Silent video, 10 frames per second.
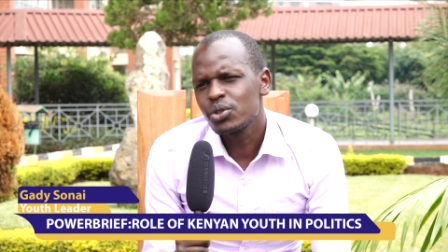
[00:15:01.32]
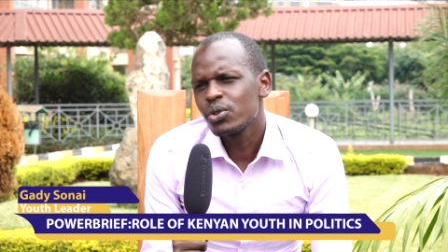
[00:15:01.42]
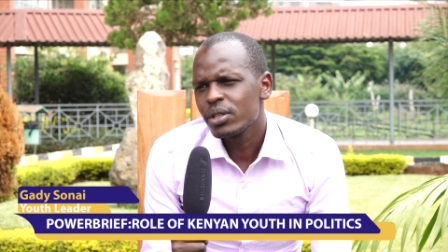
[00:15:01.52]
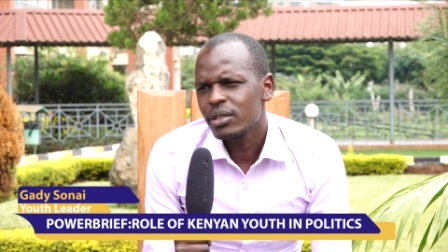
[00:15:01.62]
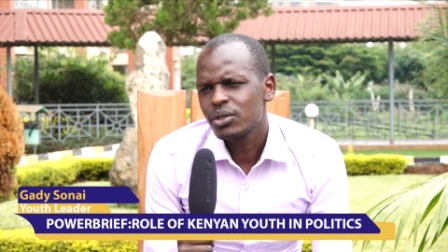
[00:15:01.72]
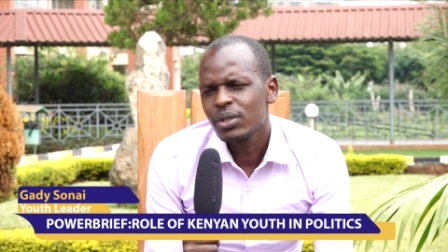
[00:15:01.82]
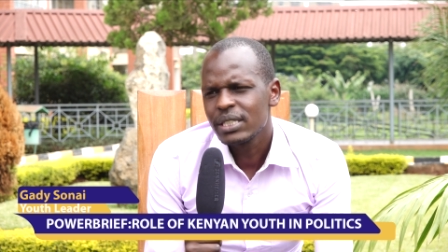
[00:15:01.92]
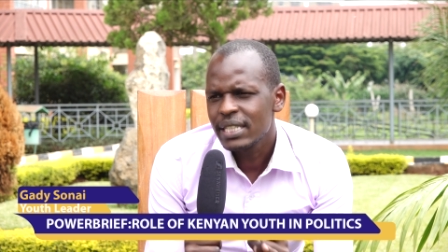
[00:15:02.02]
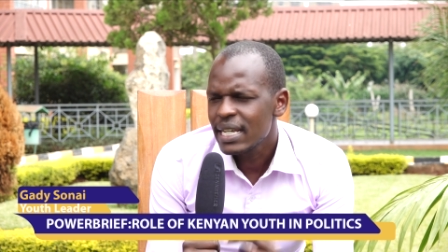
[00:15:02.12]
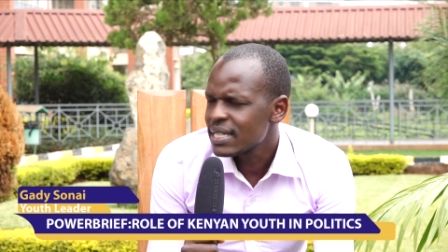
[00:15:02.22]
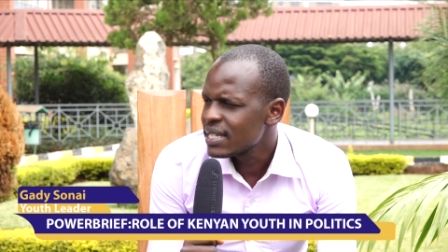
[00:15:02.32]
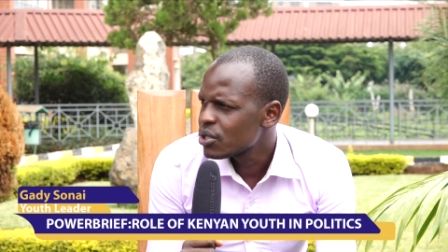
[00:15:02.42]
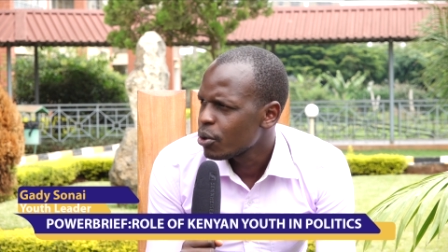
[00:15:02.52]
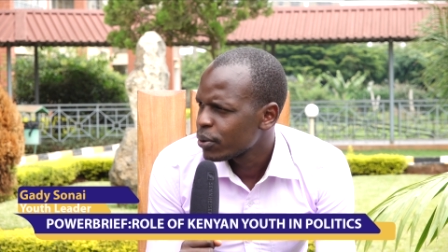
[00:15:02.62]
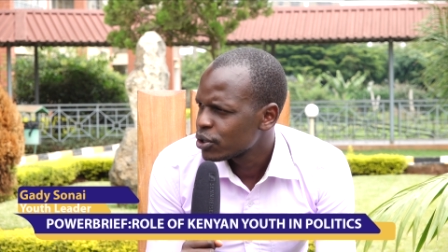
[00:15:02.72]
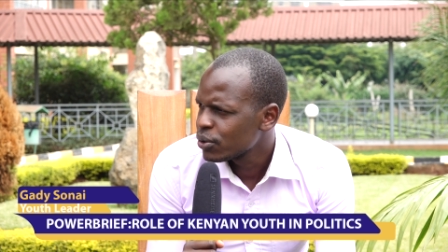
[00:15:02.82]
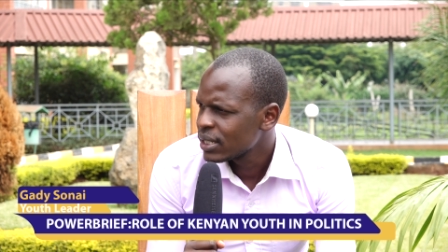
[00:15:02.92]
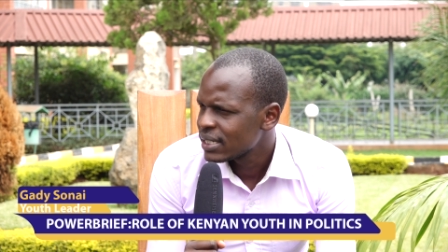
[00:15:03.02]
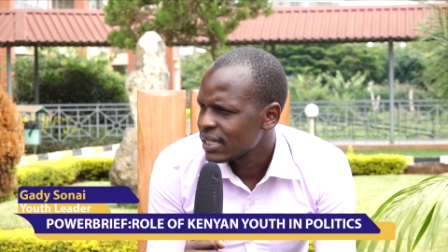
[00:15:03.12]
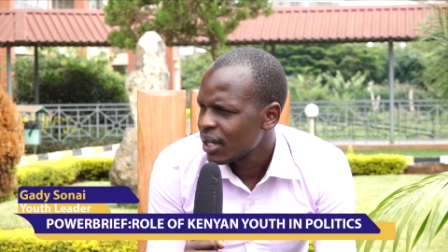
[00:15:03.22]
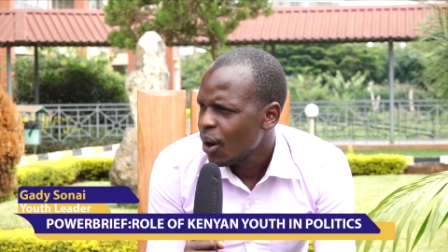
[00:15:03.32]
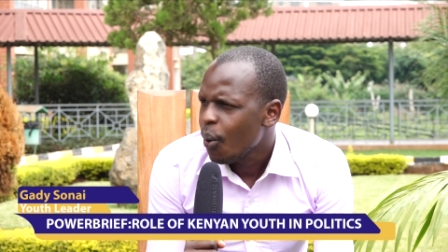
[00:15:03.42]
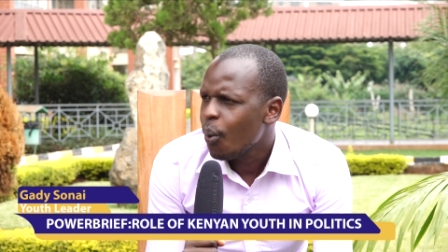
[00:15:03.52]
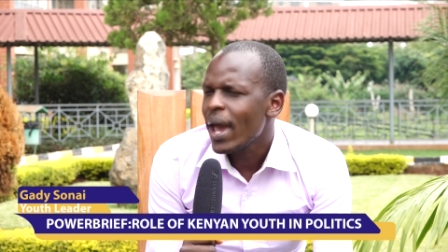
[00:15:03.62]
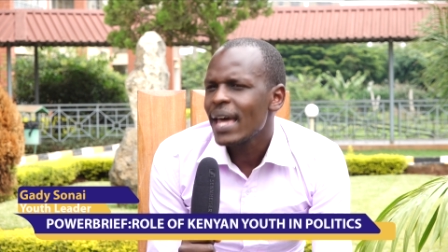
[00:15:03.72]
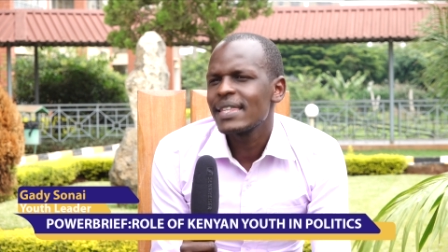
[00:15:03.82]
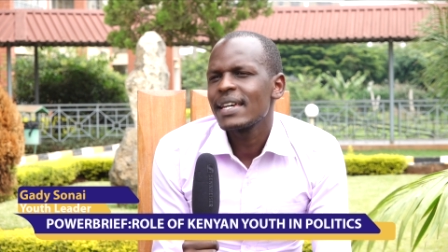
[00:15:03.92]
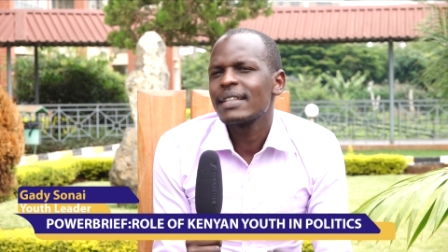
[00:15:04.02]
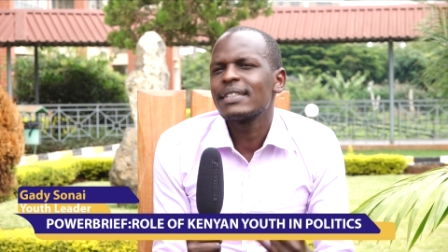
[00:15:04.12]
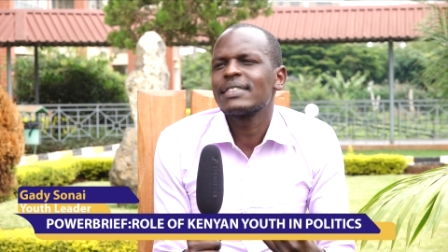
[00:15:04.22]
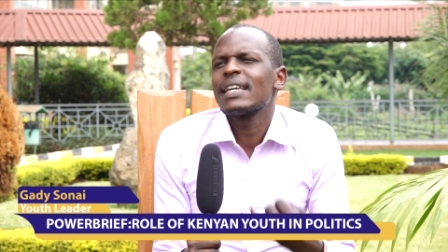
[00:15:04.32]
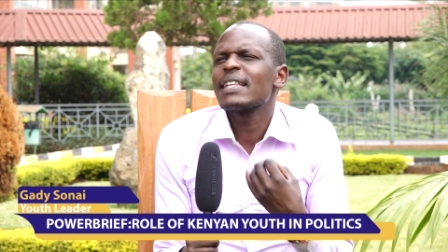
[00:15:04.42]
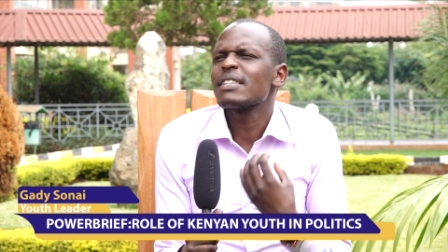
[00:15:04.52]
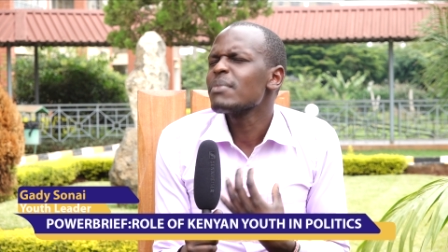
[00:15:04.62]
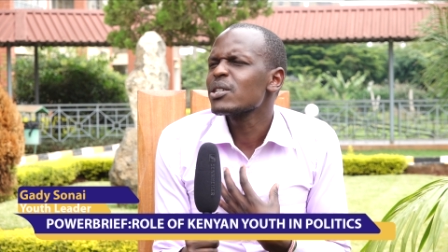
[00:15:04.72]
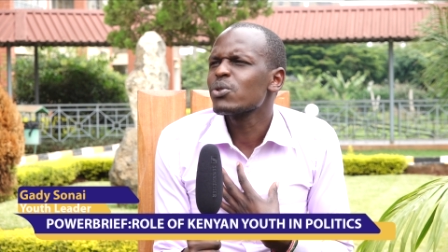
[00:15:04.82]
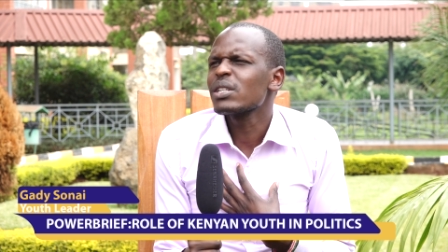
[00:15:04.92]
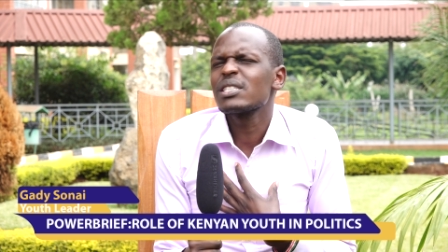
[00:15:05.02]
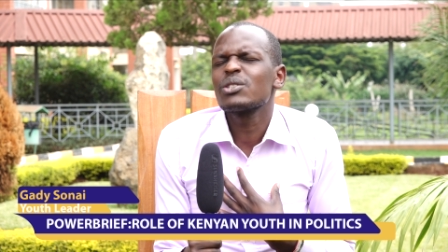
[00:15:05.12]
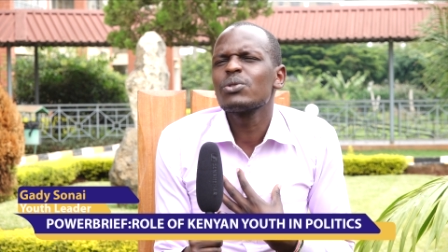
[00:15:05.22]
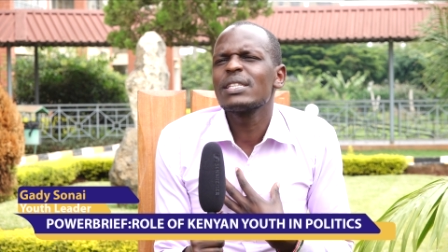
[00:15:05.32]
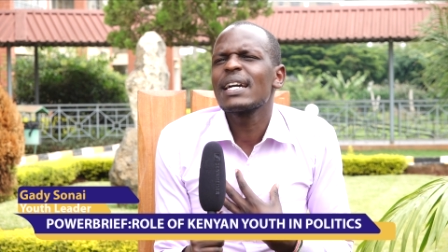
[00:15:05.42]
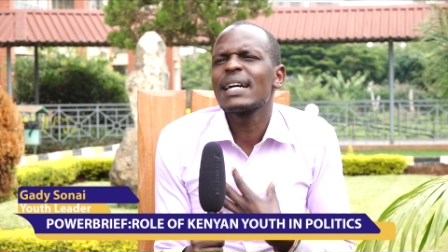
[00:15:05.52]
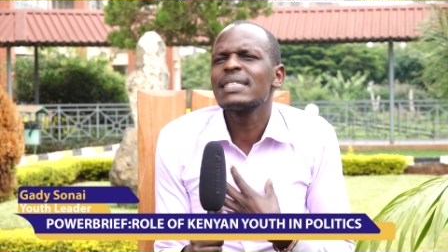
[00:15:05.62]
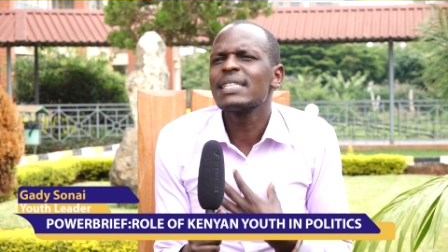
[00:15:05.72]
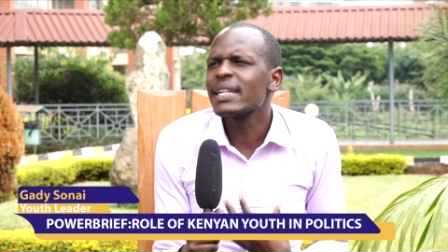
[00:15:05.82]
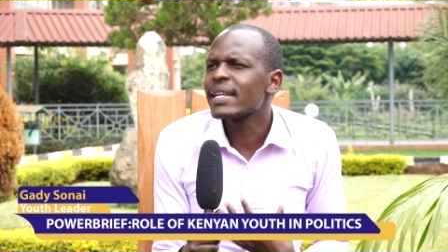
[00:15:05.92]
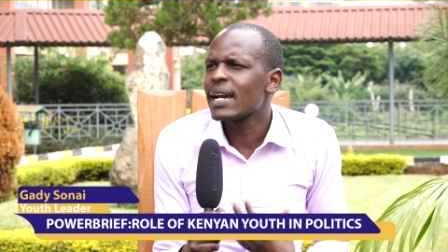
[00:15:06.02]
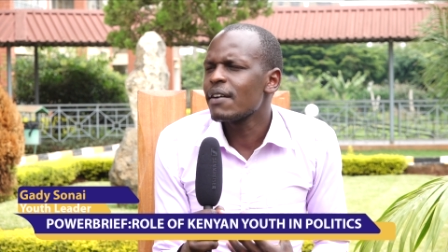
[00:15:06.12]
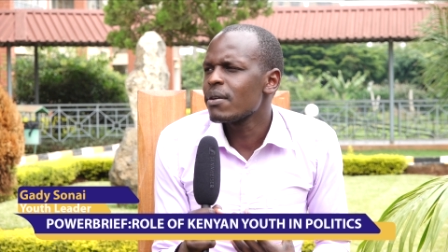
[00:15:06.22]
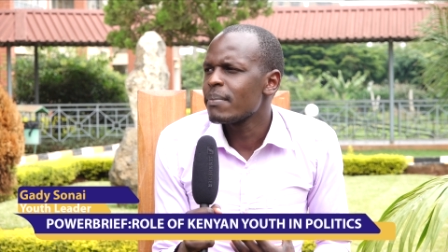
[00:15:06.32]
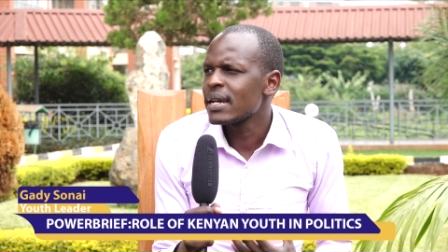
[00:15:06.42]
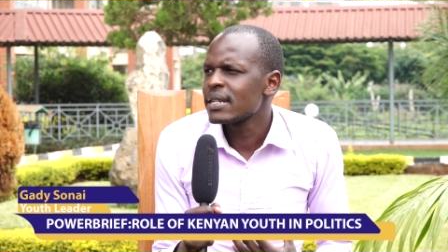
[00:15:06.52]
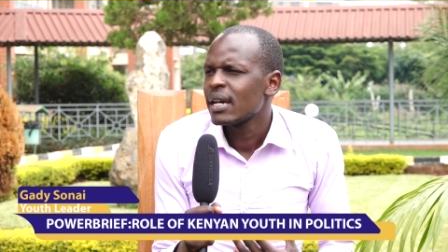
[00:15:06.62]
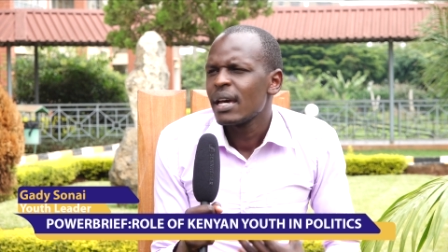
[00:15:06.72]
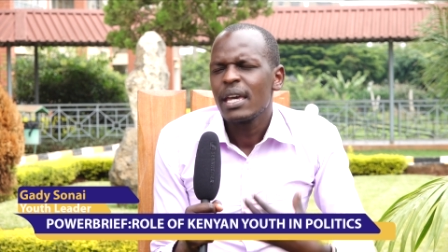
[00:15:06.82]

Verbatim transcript: should, should seize this opportunity where they, they, they, are the majority so they can tell the government,